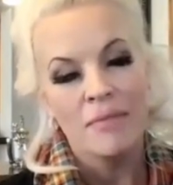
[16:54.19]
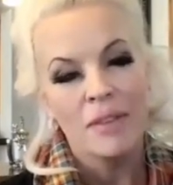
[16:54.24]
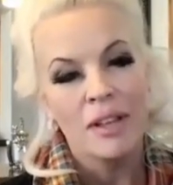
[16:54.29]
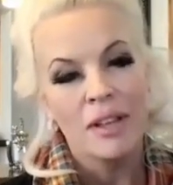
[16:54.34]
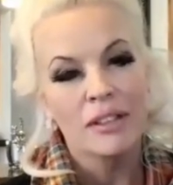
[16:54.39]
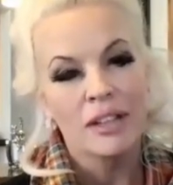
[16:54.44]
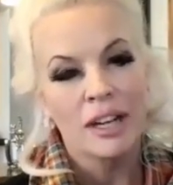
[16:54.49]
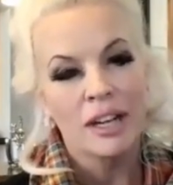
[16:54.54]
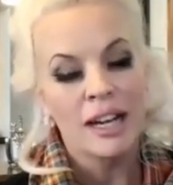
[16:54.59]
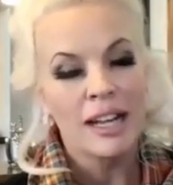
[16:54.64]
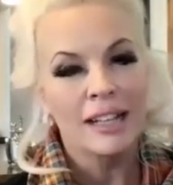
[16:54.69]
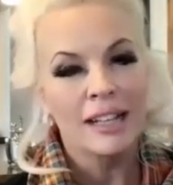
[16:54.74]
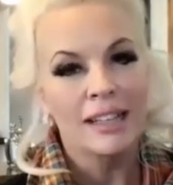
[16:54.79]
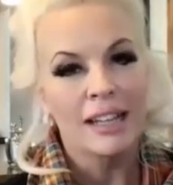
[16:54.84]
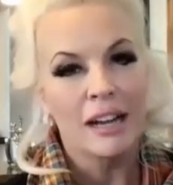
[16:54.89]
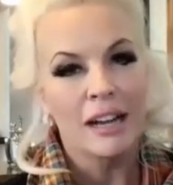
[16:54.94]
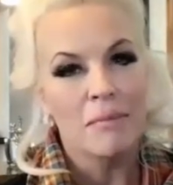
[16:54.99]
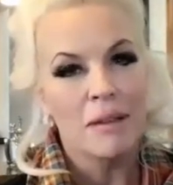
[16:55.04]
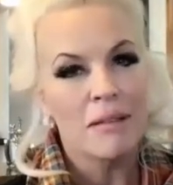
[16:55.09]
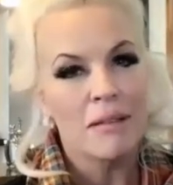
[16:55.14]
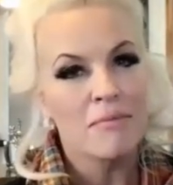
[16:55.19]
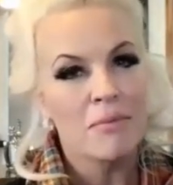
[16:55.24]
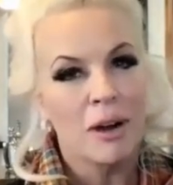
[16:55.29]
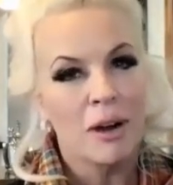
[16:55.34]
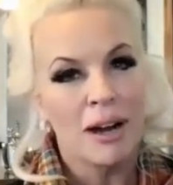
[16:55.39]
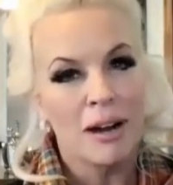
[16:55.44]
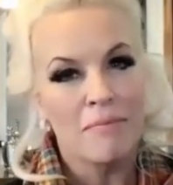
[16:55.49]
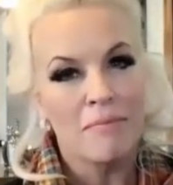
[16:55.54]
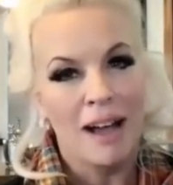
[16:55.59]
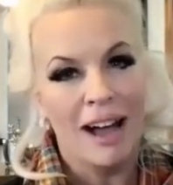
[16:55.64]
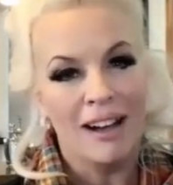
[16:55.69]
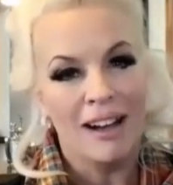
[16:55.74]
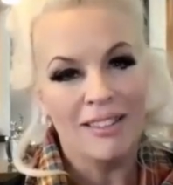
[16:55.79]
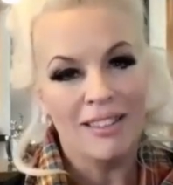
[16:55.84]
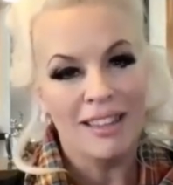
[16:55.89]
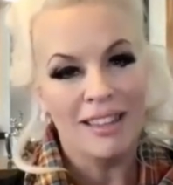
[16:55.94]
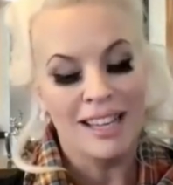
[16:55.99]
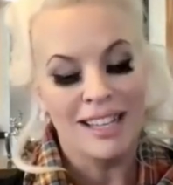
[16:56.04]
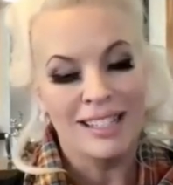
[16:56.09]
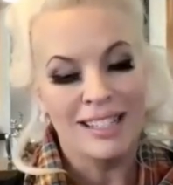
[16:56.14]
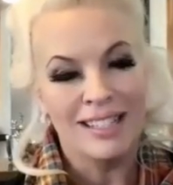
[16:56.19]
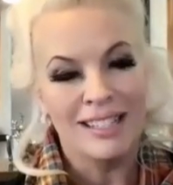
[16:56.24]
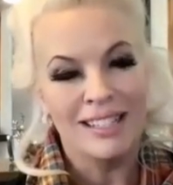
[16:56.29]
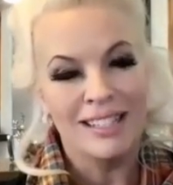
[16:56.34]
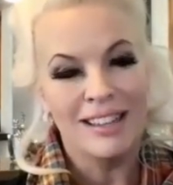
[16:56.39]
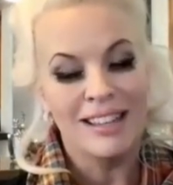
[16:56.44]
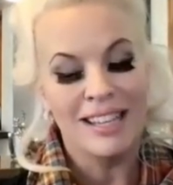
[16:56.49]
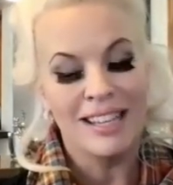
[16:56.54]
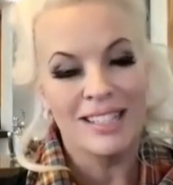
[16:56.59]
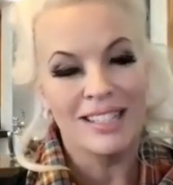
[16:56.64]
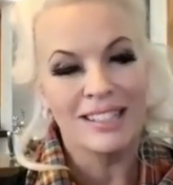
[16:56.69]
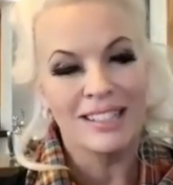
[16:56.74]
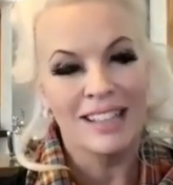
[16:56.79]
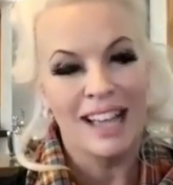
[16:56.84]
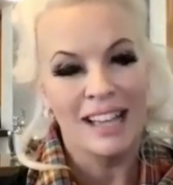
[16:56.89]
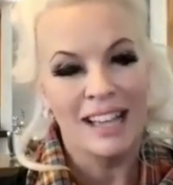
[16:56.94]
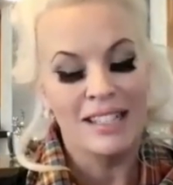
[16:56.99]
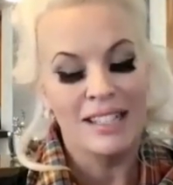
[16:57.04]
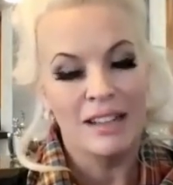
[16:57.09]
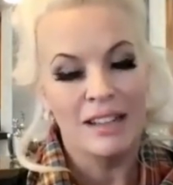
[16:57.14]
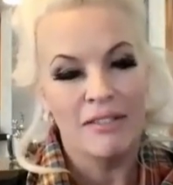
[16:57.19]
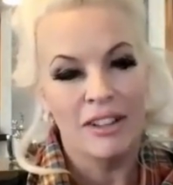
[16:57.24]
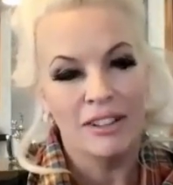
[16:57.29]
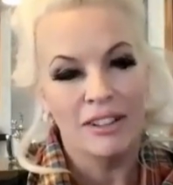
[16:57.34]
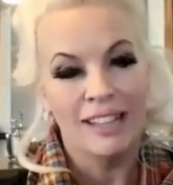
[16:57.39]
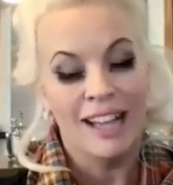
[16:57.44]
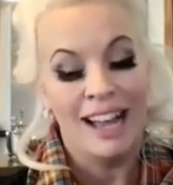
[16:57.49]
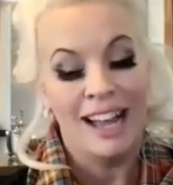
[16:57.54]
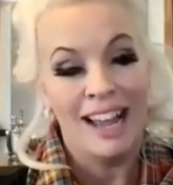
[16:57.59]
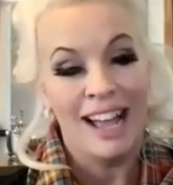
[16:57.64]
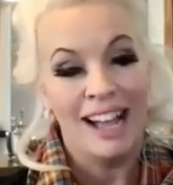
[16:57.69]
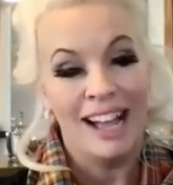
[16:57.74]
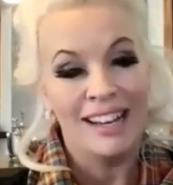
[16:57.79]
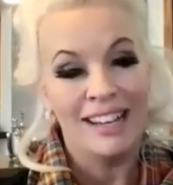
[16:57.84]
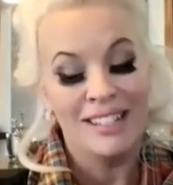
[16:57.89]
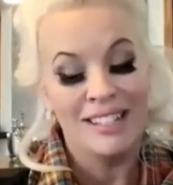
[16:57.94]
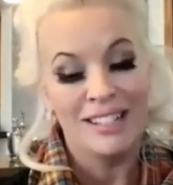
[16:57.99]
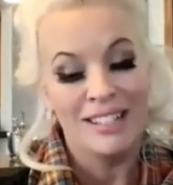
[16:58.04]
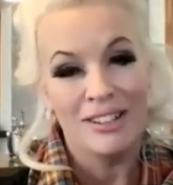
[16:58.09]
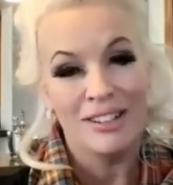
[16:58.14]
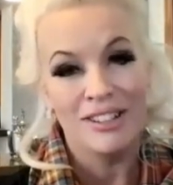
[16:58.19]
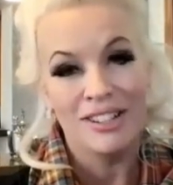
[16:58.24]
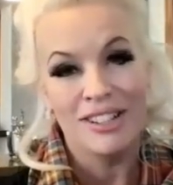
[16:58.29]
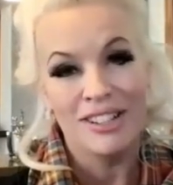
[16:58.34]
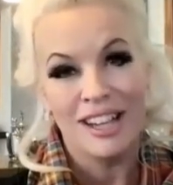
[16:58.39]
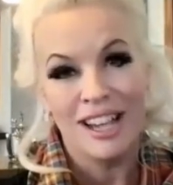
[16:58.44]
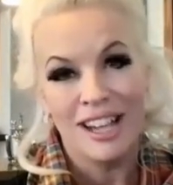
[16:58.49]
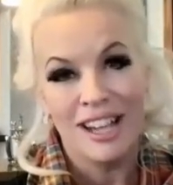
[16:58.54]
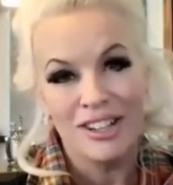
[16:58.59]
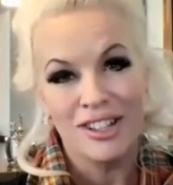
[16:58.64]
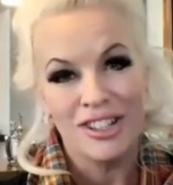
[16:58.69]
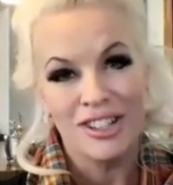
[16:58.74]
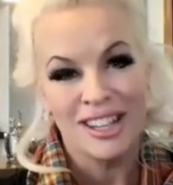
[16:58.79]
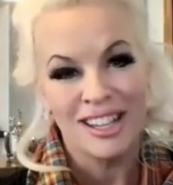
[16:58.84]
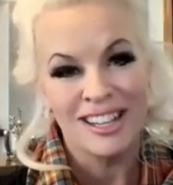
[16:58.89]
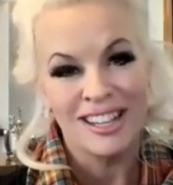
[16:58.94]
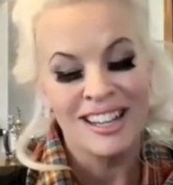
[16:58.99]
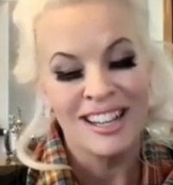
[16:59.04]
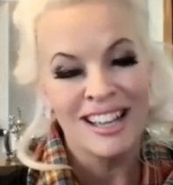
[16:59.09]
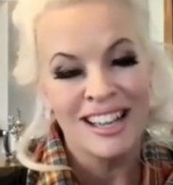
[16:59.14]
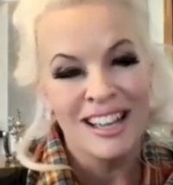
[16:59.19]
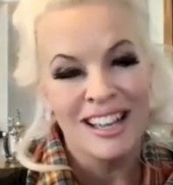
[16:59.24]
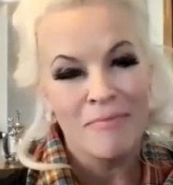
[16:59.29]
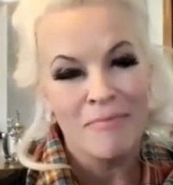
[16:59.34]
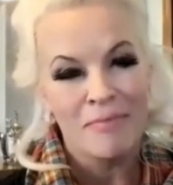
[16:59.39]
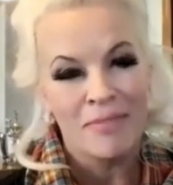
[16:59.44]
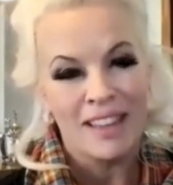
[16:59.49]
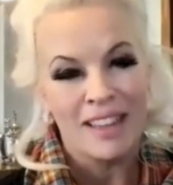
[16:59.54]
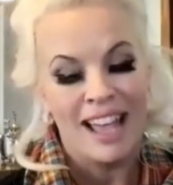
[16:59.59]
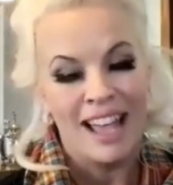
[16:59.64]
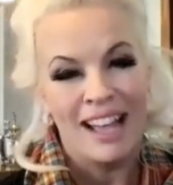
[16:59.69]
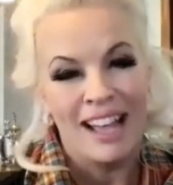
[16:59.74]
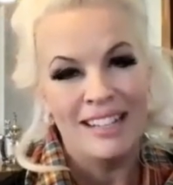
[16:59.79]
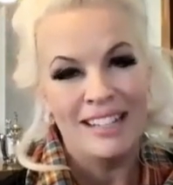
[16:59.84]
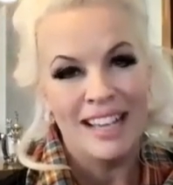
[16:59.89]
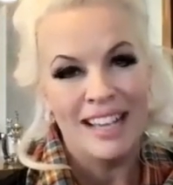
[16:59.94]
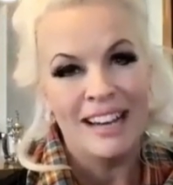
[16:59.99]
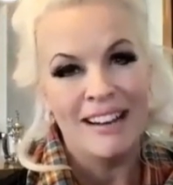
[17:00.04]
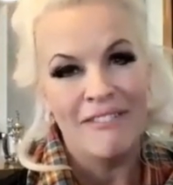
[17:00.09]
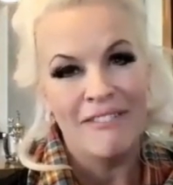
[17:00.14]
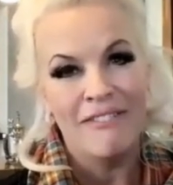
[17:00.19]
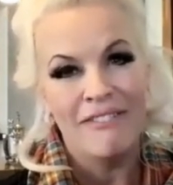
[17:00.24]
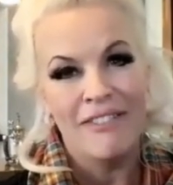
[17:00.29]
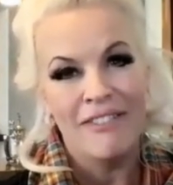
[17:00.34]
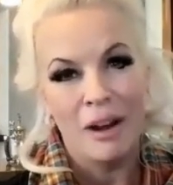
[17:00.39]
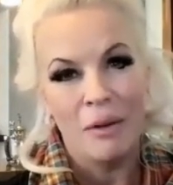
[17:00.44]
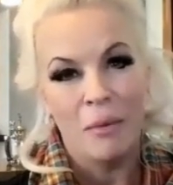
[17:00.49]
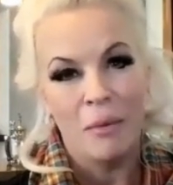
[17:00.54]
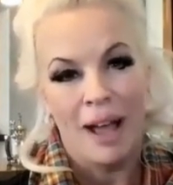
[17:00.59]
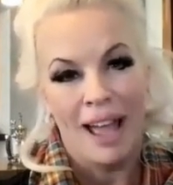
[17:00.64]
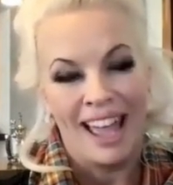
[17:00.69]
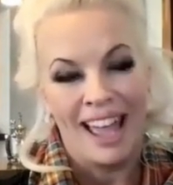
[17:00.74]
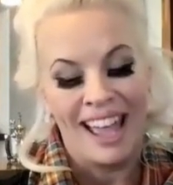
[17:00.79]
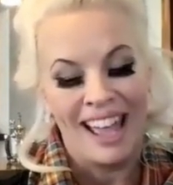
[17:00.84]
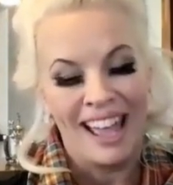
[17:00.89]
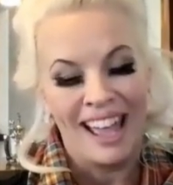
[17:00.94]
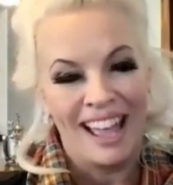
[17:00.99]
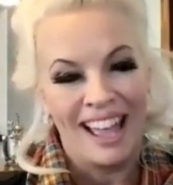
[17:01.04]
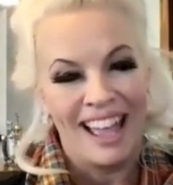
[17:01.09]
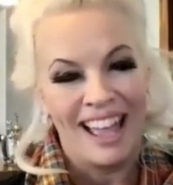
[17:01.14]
learning a little bit more about these clans of the Clan Hatton Association, and in a fun way.